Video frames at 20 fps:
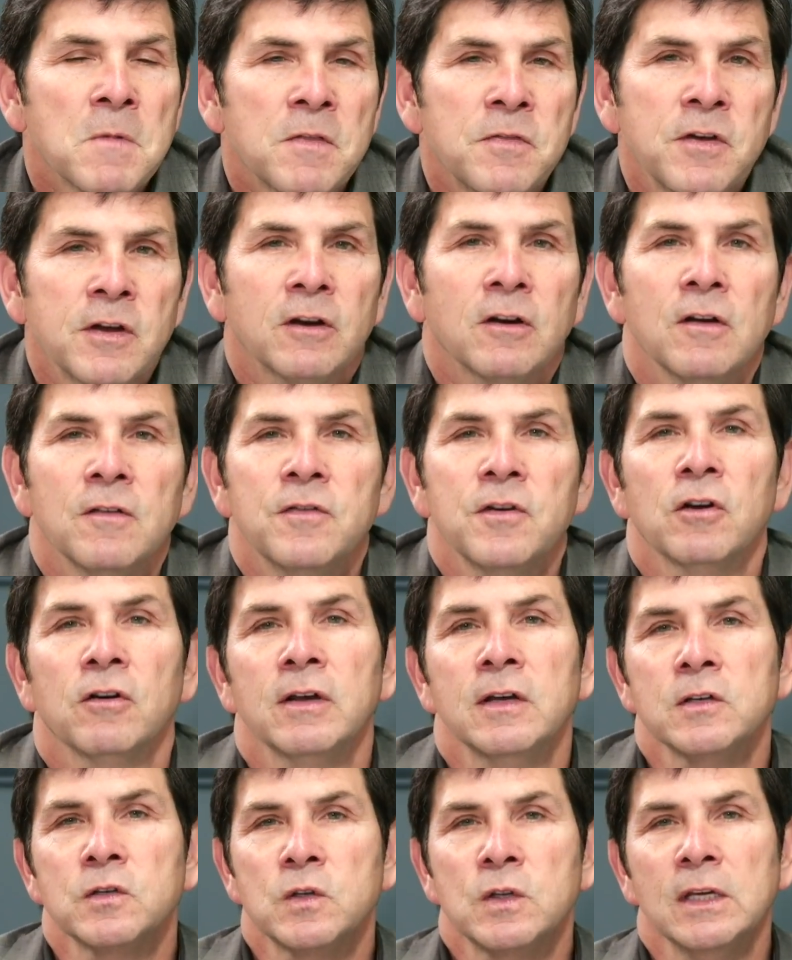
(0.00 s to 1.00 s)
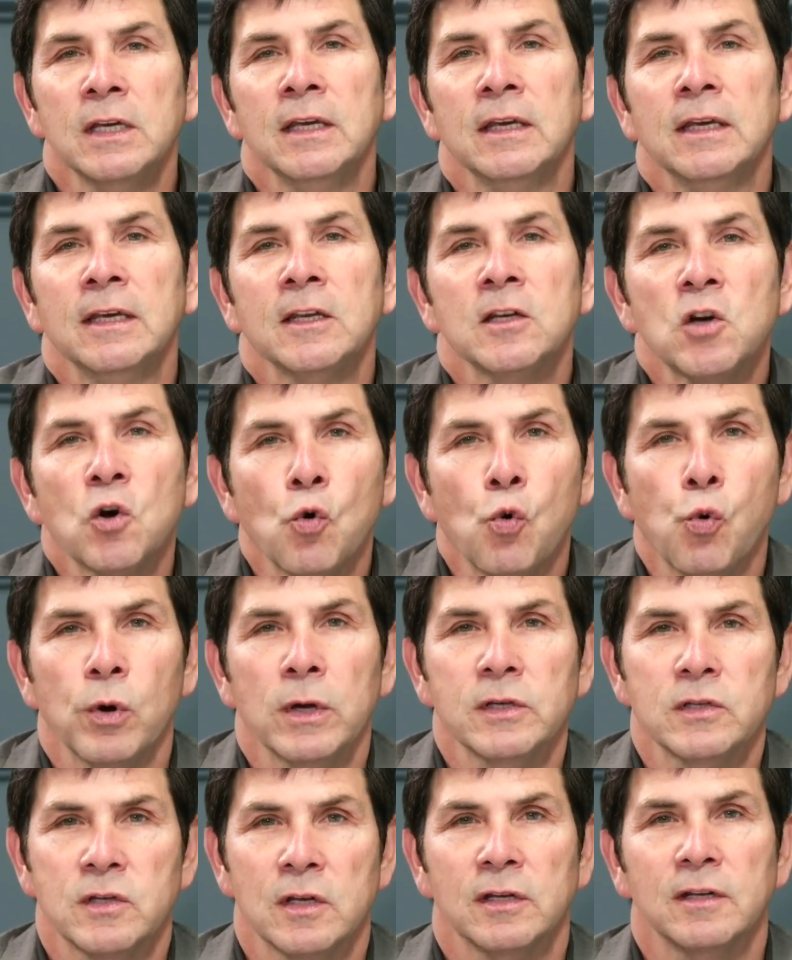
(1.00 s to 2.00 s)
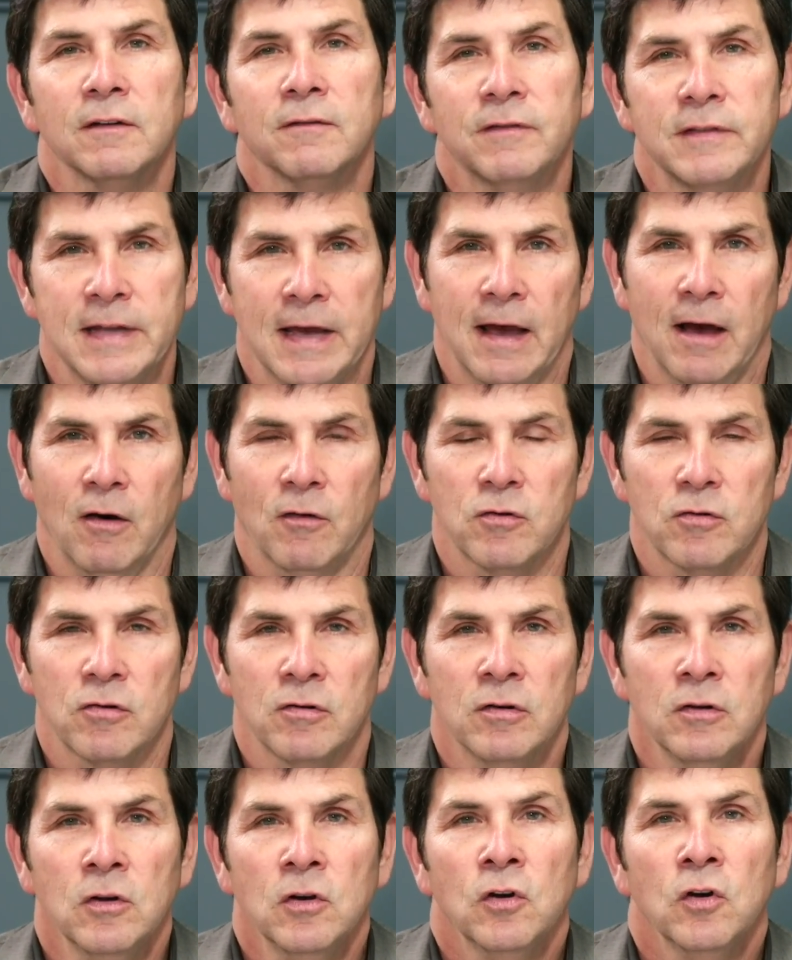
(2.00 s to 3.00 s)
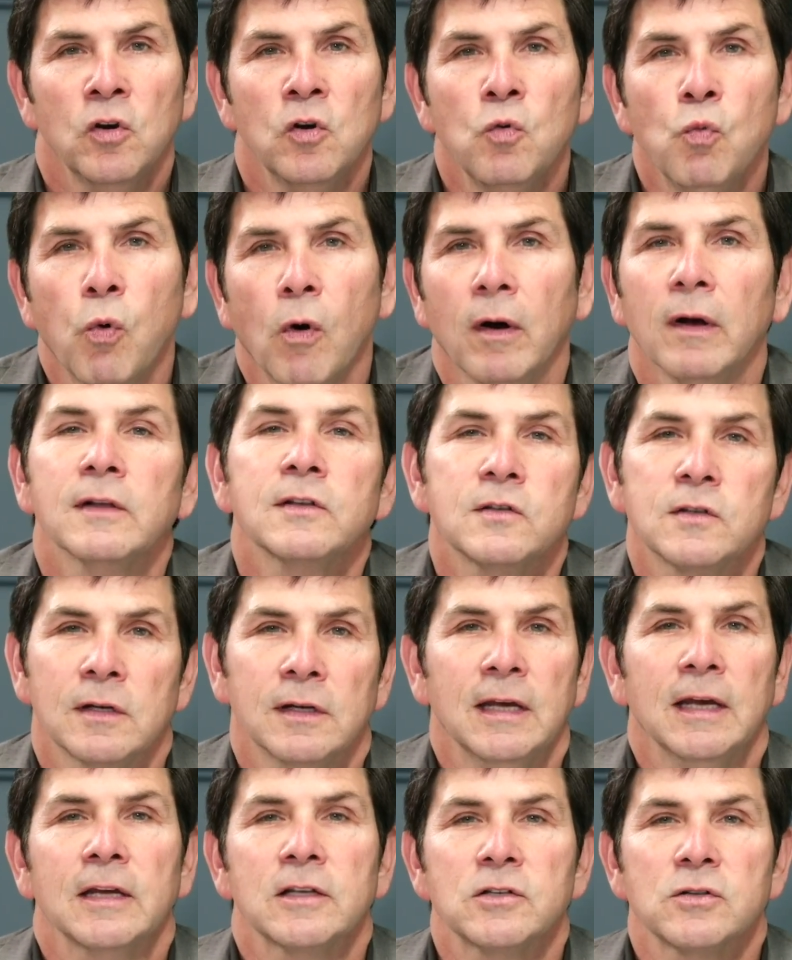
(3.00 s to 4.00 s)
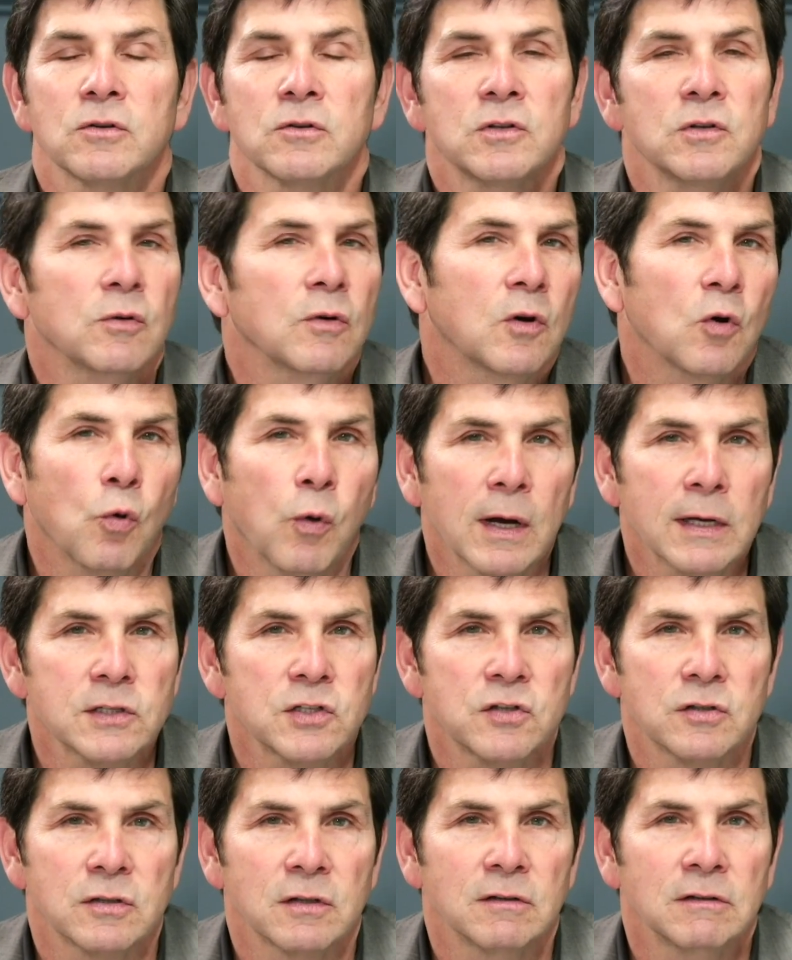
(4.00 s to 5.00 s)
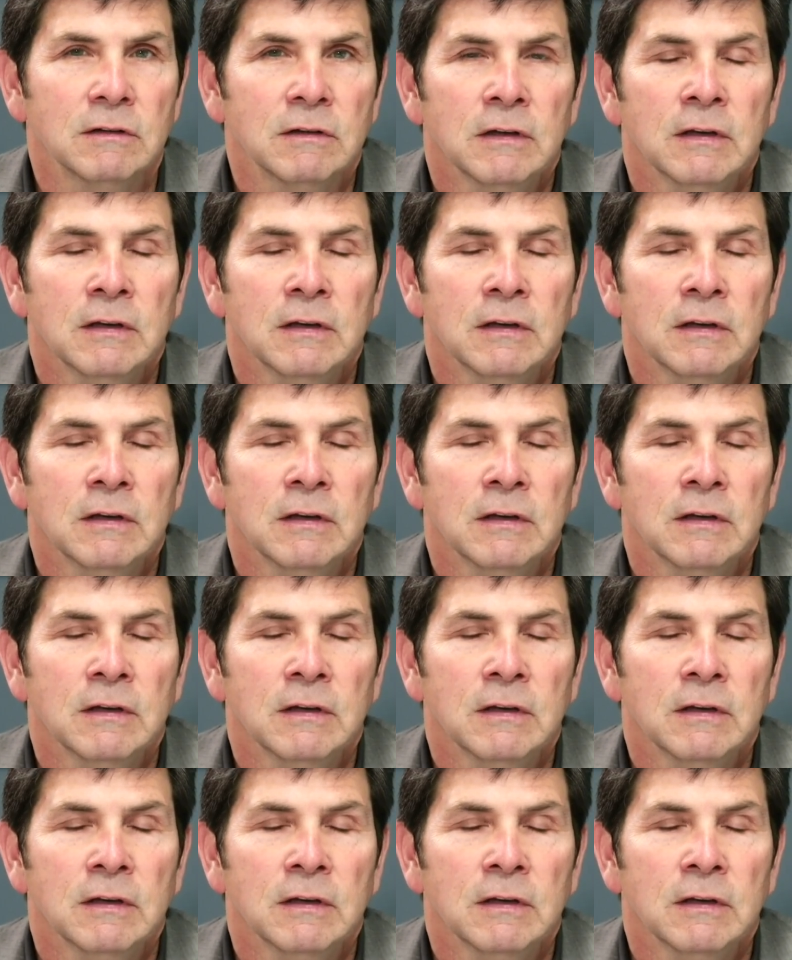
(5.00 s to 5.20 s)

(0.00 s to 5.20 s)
There is the inquisitive doubter who wants an answer to a question.